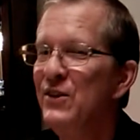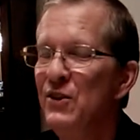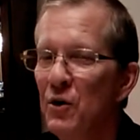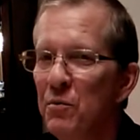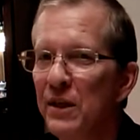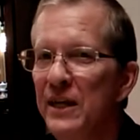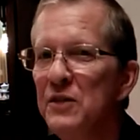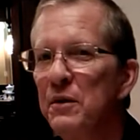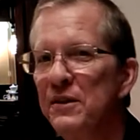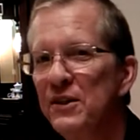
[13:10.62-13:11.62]
no
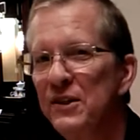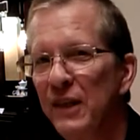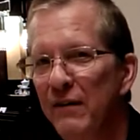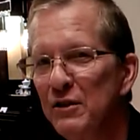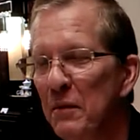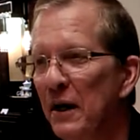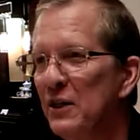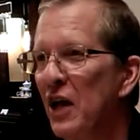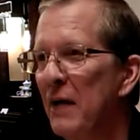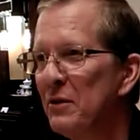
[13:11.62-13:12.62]
place but this
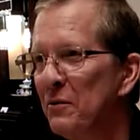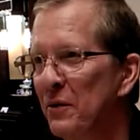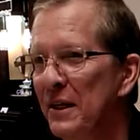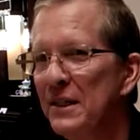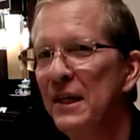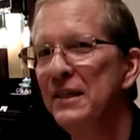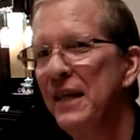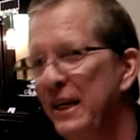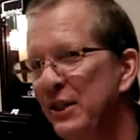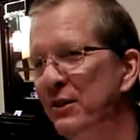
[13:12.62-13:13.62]
lifespan chapter when he says,
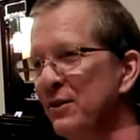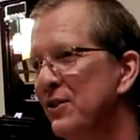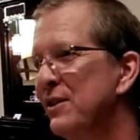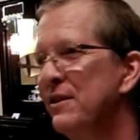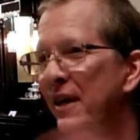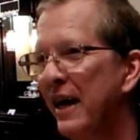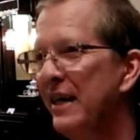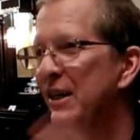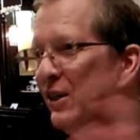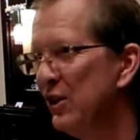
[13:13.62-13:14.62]
hey dudes,
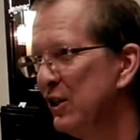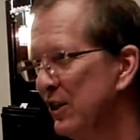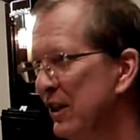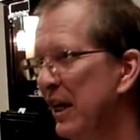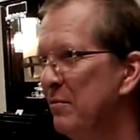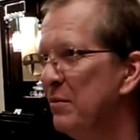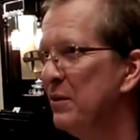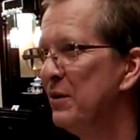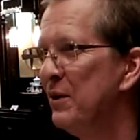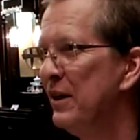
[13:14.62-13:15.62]
I didn't just attain
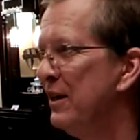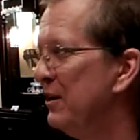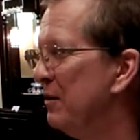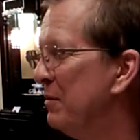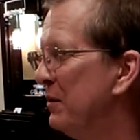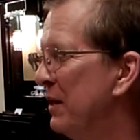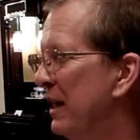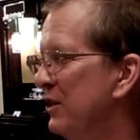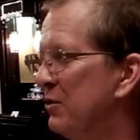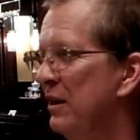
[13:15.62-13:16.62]
Buddhahood under the
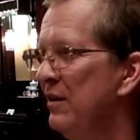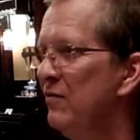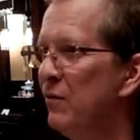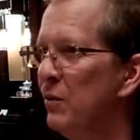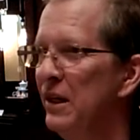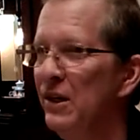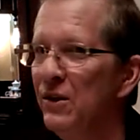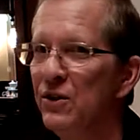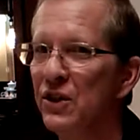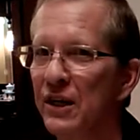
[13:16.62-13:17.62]
Bodhi tree 40
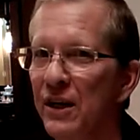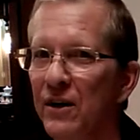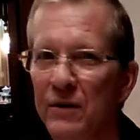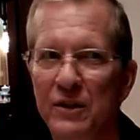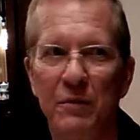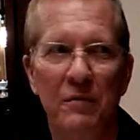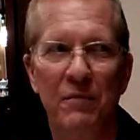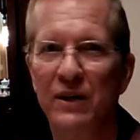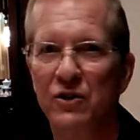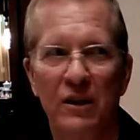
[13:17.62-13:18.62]
years ago. It's been
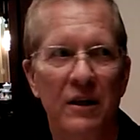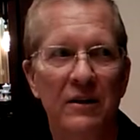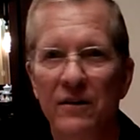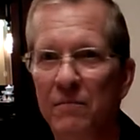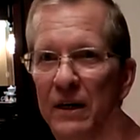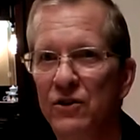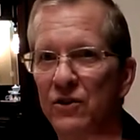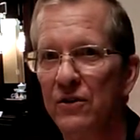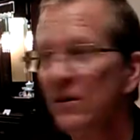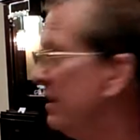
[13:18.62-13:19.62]
major,
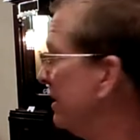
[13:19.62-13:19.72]
major,